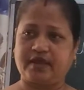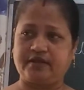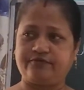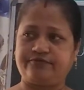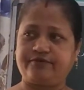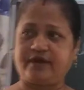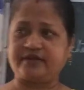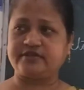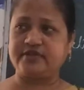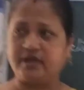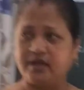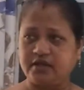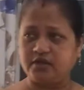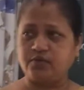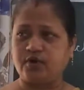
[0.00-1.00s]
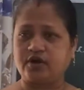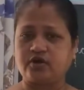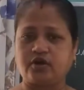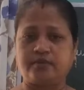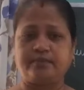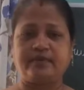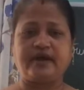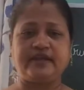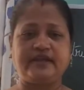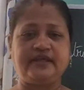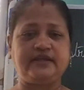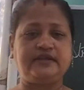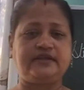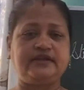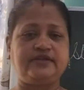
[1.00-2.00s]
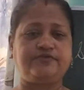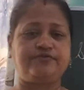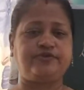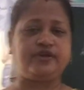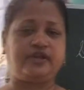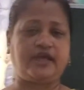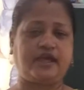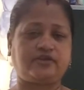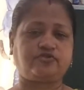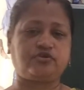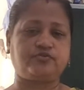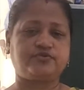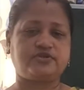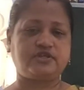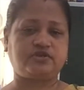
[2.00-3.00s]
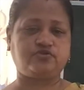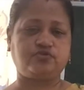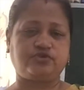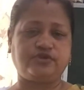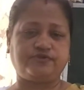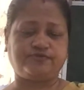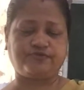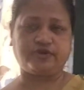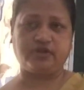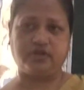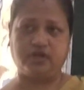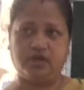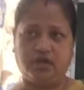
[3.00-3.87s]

in fact you are combining the different atoms into different